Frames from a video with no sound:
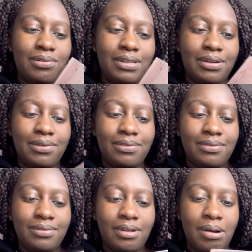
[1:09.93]
little
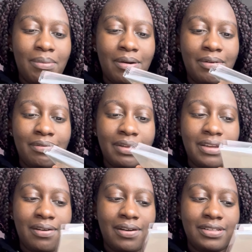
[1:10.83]
amount of like
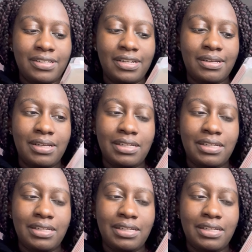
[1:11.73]
cards in it.